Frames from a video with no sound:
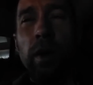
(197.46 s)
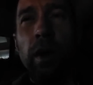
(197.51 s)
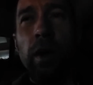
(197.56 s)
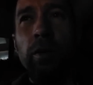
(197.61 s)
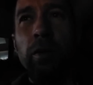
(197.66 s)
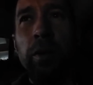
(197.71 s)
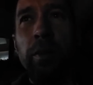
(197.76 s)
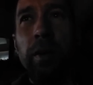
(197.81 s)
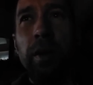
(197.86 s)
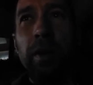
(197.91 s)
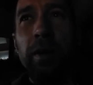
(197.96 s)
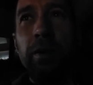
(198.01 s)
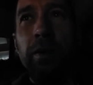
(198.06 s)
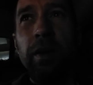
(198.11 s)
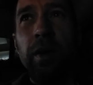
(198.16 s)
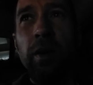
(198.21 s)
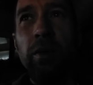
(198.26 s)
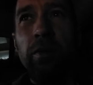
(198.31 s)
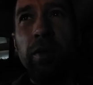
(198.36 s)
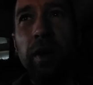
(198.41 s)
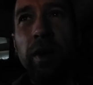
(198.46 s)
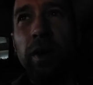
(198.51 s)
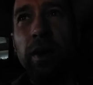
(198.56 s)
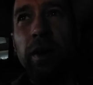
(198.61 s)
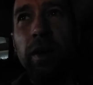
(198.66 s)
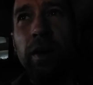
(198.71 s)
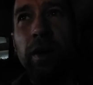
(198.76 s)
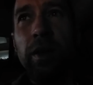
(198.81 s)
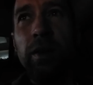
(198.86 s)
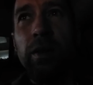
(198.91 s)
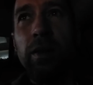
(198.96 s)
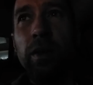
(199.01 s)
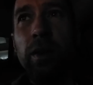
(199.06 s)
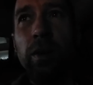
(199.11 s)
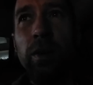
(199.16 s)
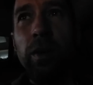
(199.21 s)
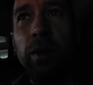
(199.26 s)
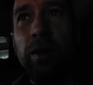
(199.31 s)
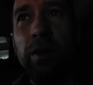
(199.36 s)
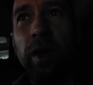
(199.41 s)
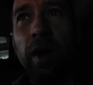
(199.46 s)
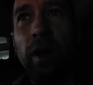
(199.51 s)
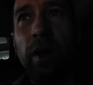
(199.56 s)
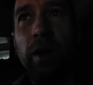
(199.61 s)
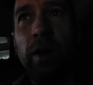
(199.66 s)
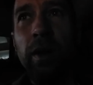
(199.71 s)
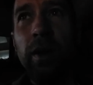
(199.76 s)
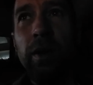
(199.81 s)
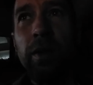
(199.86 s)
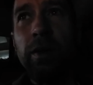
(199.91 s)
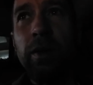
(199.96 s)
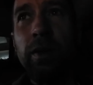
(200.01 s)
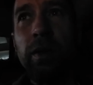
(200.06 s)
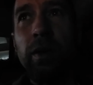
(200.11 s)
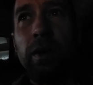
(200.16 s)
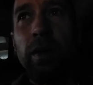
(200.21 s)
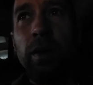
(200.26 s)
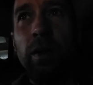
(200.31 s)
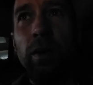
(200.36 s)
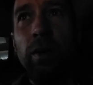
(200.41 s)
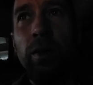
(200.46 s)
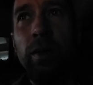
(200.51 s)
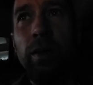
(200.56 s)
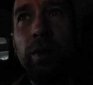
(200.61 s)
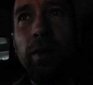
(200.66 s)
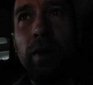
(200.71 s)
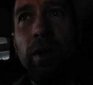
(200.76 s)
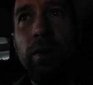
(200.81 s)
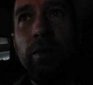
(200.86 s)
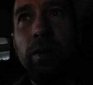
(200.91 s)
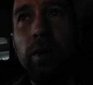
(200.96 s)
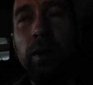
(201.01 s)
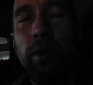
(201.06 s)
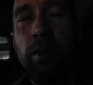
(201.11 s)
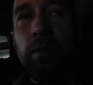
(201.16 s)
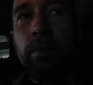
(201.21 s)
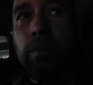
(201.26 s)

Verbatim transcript: everybody's envious or jealous or resentful.